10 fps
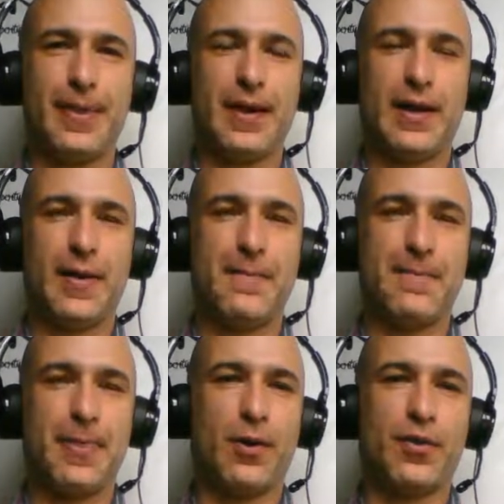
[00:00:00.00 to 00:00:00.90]

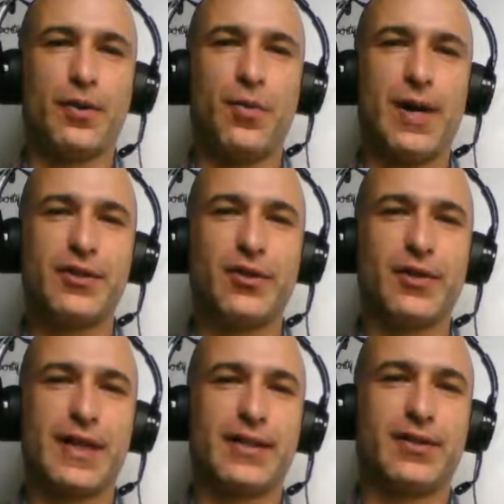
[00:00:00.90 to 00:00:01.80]
Otherwise, you're
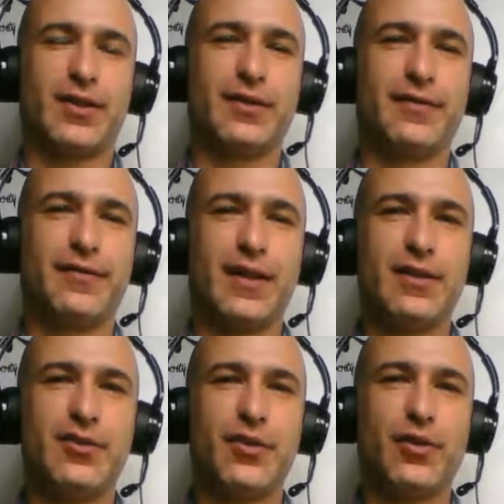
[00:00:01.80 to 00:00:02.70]
going to start
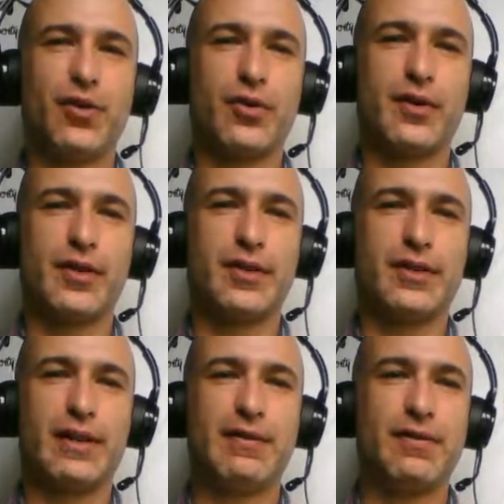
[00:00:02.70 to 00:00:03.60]
defending your corners.
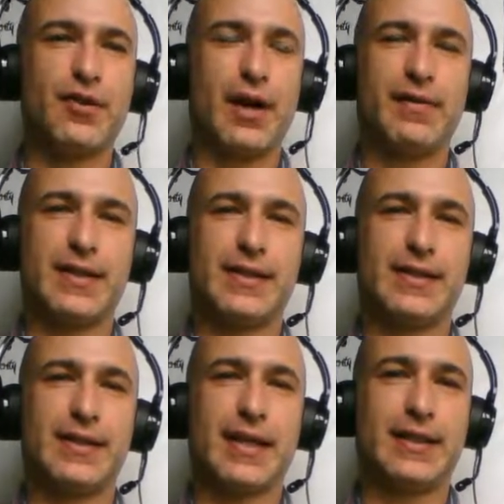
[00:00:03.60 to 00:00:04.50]
Even if you have a
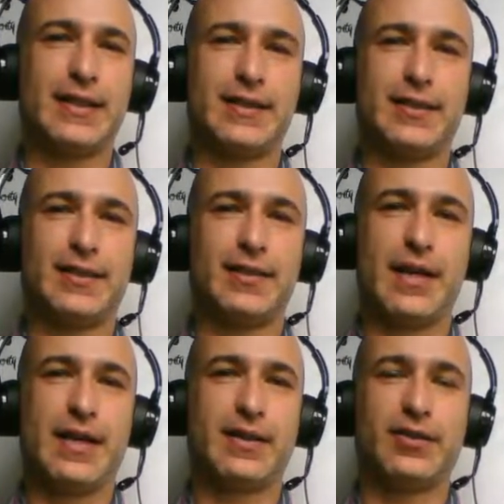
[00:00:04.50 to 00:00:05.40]
6
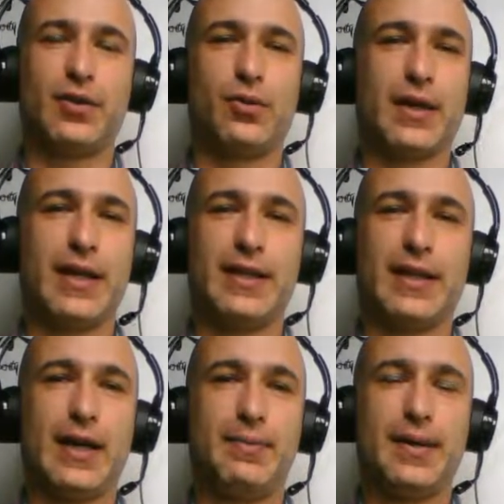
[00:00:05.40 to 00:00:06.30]
stone
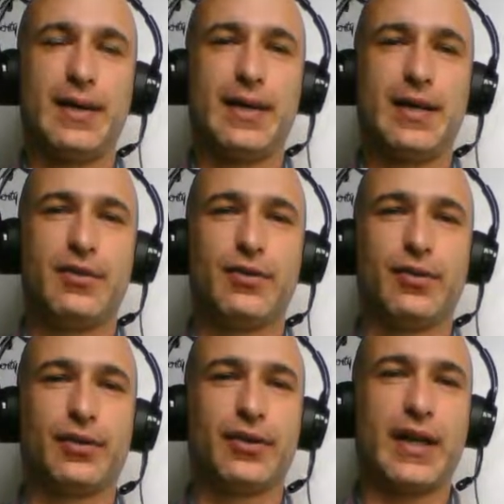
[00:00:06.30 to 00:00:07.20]
handicap,
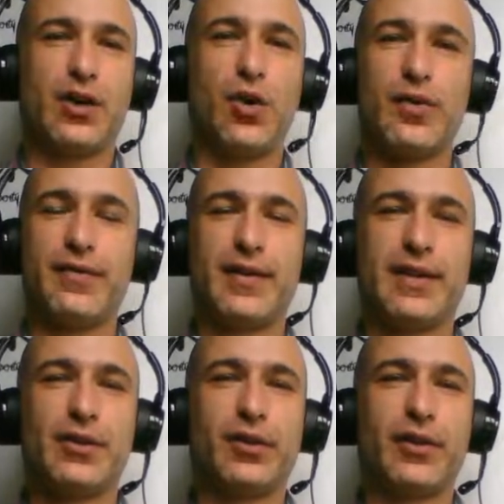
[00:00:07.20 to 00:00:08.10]
you're going to go
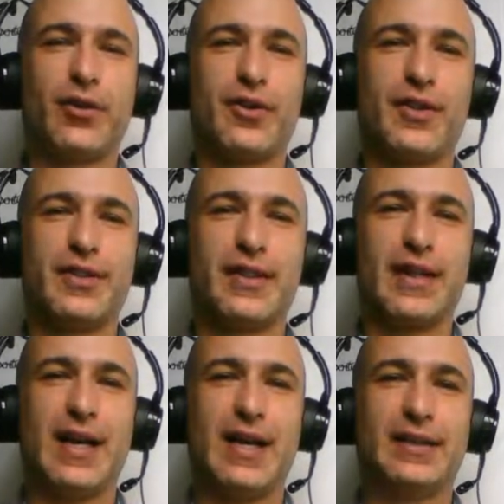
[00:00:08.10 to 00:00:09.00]
defending all the corners
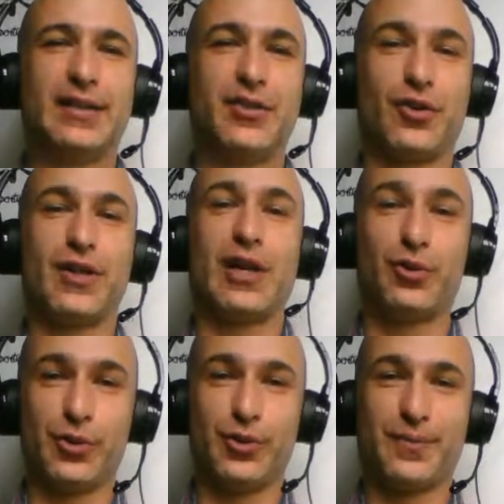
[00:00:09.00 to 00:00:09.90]
and you're going to
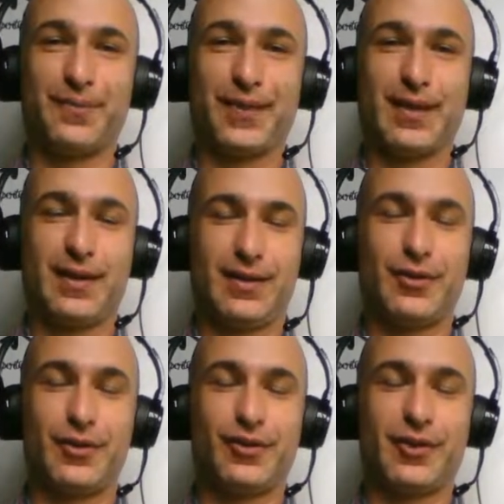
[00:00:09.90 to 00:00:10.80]
lose.
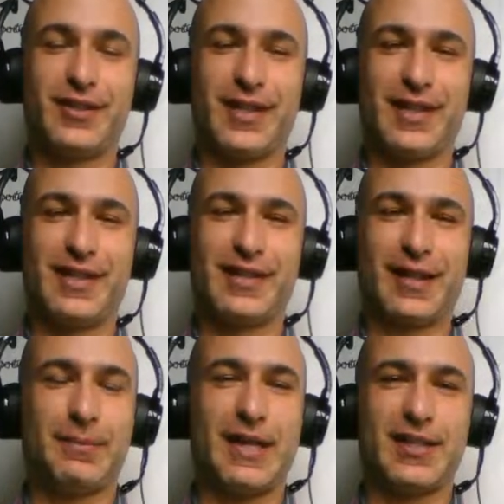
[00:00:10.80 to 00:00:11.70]
You'll see. It's
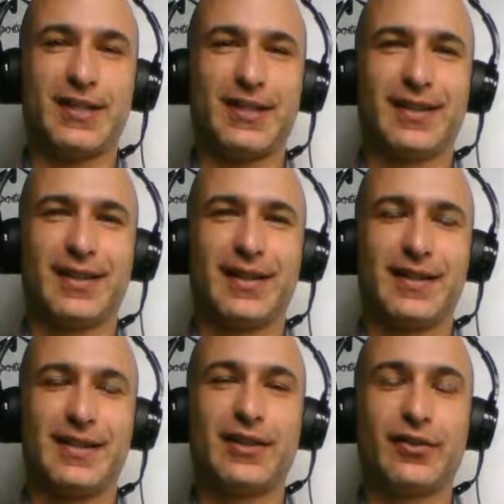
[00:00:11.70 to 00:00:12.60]
like magic.
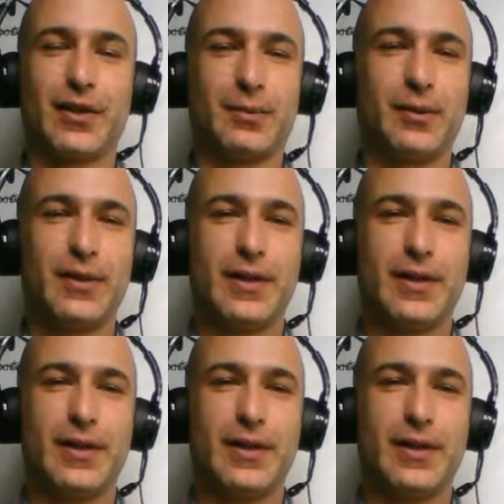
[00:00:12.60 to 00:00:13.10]
It's incredible.